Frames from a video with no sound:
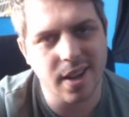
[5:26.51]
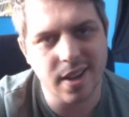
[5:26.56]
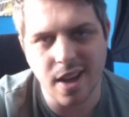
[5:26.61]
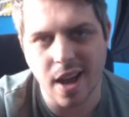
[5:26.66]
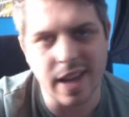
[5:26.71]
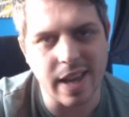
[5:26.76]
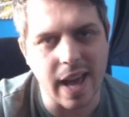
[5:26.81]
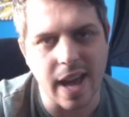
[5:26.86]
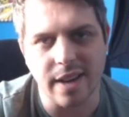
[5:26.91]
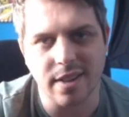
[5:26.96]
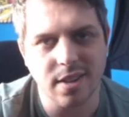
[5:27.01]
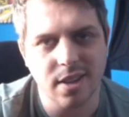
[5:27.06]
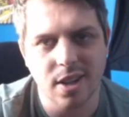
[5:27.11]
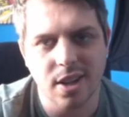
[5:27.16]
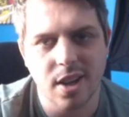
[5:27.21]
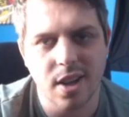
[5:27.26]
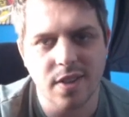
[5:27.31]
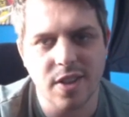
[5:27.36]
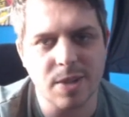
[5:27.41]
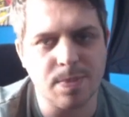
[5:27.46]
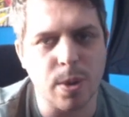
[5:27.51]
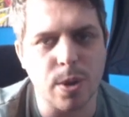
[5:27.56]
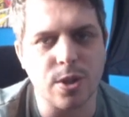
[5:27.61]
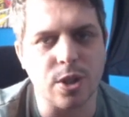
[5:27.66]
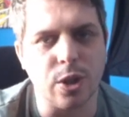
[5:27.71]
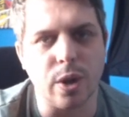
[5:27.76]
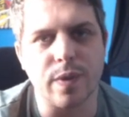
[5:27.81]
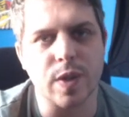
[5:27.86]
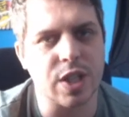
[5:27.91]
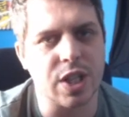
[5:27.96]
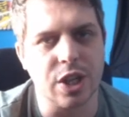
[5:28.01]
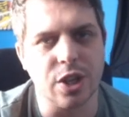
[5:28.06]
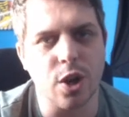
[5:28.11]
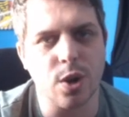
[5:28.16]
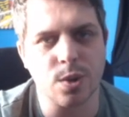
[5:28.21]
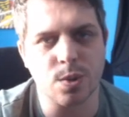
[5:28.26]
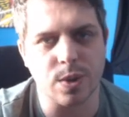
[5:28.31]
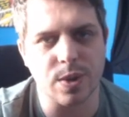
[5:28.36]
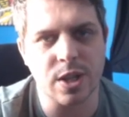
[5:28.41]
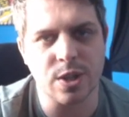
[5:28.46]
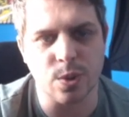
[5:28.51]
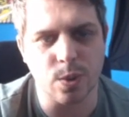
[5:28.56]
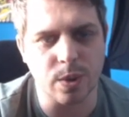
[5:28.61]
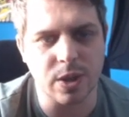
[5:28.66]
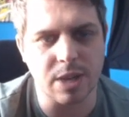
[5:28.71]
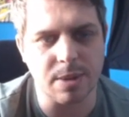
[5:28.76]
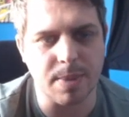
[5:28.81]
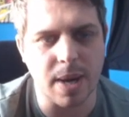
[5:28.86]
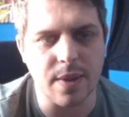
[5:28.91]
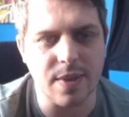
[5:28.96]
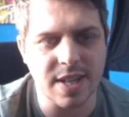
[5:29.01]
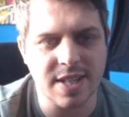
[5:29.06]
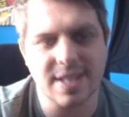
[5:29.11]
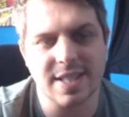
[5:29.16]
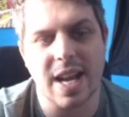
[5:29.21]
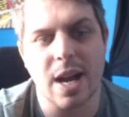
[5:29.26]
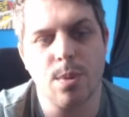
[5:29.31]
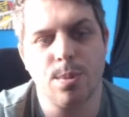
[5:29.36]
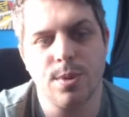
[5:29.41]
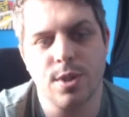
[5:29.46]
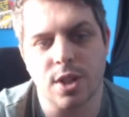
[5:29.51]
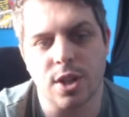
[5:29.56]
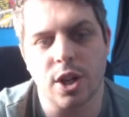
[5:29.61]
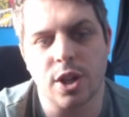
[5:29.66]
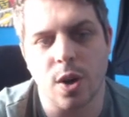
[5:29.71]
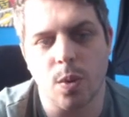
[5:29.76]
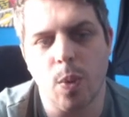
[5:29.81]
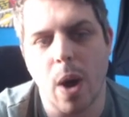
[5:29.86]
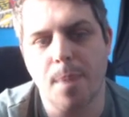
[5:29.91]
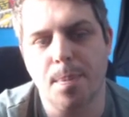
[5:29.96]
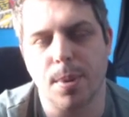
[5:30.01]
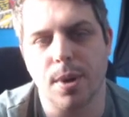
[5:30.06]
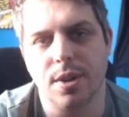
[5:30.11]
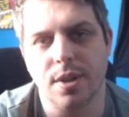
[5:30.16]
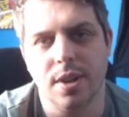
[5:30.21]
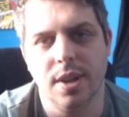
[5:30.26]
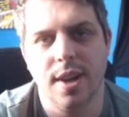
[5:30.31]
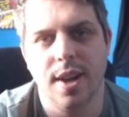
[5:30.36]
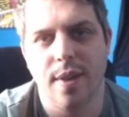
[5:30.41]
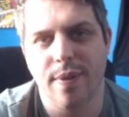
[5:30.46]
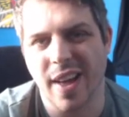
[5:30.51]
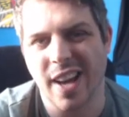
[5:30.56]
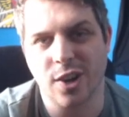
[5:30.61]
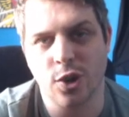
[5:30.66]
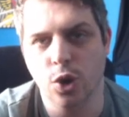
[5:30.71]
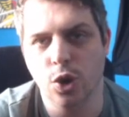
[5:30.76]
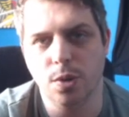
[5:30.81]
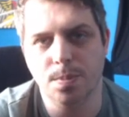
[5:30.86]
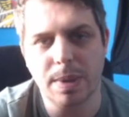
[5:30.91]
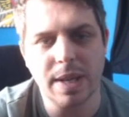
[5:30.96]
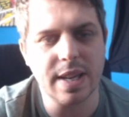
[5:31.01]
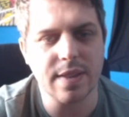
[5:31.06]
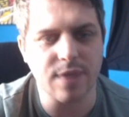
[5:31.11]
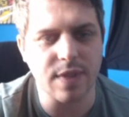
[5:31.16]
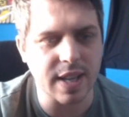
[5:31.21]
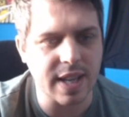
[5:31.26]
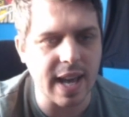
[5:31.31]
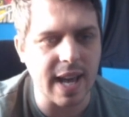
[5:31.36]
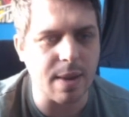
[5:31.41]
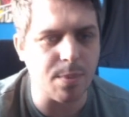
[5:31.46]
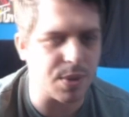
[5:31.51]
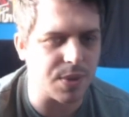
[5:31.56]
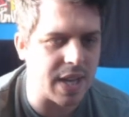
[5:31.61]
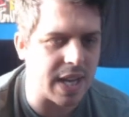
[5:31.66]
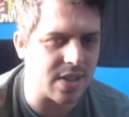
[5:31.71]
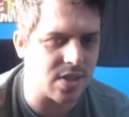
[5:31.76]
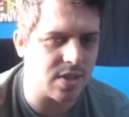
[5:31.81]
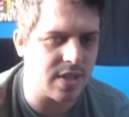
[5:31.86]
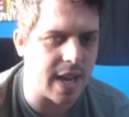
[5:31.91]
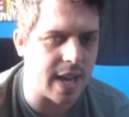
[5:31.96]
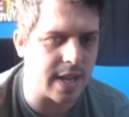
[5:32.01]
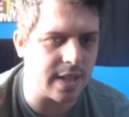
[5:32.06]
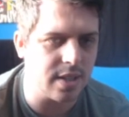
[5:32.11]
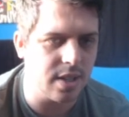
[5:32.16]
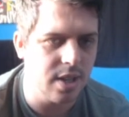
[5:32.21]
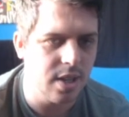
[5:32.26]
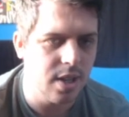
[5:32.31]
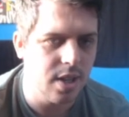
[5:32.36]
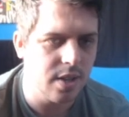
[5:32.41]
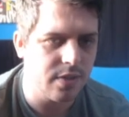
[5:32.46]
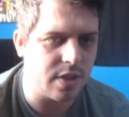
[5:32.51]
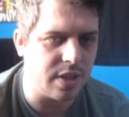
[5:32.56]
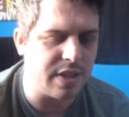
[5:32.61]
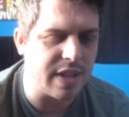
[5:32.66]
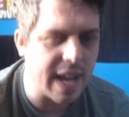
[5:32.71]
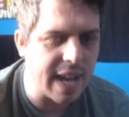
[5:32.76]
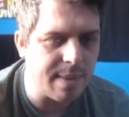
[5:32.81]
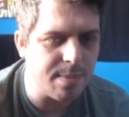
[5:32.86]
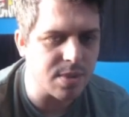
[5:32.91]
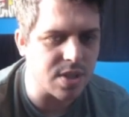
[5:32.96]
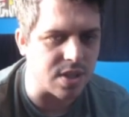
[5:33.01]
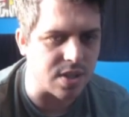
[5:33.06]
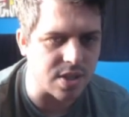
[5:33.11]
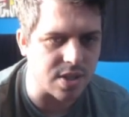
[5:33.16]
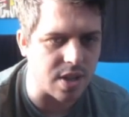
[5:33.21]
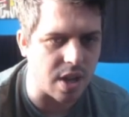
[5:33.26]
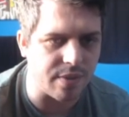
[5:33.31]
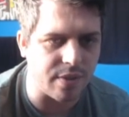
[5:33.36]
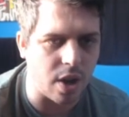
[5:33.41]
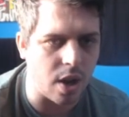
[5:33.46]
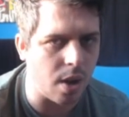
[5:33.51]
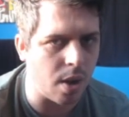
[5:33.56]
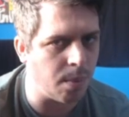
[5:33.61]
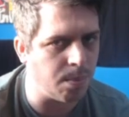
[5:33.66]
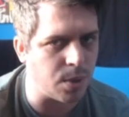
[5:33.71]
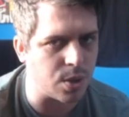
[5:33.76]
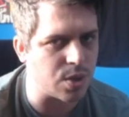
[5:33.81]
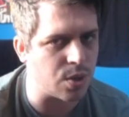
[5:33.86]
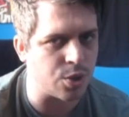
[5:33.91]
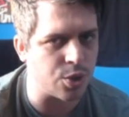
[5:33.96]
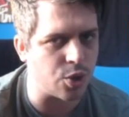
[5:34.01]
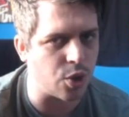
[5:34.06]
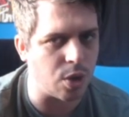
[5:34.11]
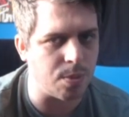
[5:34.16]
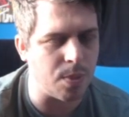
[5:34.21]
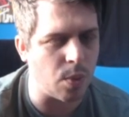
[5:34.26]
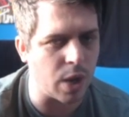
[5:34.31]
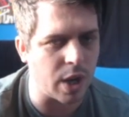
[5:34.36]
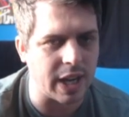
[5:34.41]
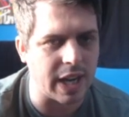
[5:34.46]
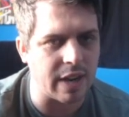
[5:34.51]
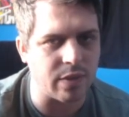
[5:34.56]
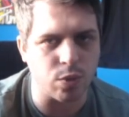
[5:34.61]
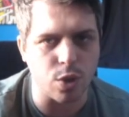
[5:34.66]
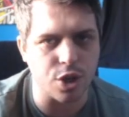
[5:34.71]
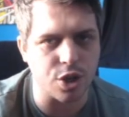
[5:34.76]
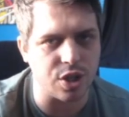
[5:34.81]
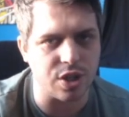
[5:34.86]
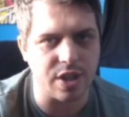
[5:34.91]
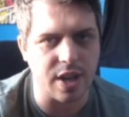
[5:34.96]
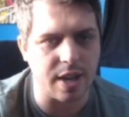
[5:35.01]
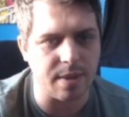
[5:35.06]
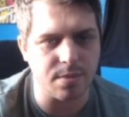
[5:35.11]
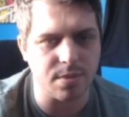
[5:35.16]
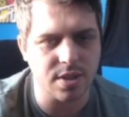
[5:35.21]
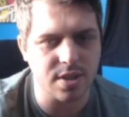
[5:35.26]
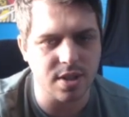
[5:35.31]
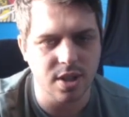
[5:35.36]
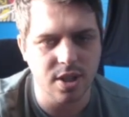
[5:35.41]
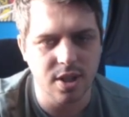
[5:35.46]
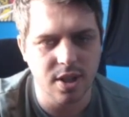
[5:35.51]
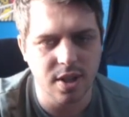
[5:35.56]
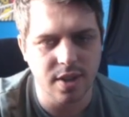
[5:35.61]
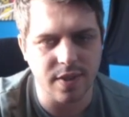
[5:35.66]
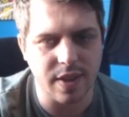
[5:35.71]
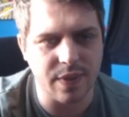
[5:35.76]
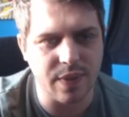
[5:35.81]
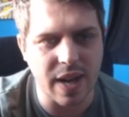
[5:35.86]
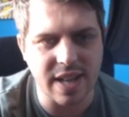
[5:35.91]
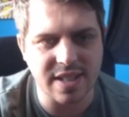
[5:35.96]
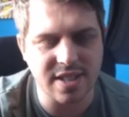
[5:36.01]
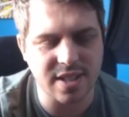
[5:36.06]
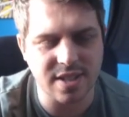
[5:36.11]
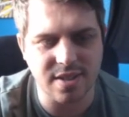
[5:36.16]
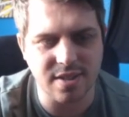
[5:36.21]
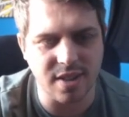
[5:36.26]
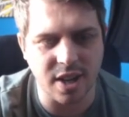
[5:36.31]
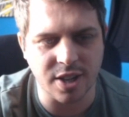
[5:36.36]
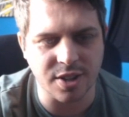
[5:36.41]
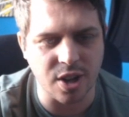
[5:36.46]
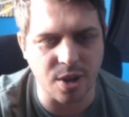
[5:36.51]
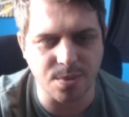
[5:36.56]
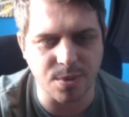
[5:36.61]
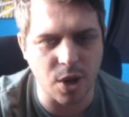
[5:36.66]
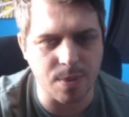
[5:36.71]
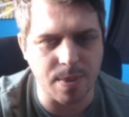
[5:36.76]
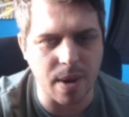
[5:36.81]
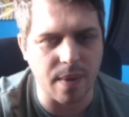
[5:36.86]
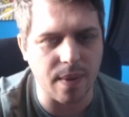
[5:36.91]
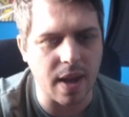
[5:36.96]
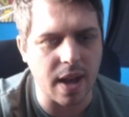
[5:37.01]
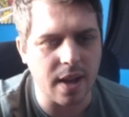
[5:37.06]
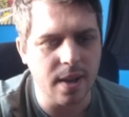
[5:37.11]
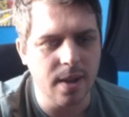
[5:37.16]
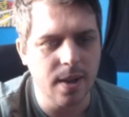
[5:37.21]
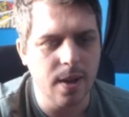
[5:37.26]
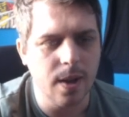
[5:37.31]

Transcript: again, this person obviously knows what they're talking about. This sounds like a weapon that could be in the game. But that said, the names and stuff, I'm not so sure, but we're going to have Russian names. I don't know about that.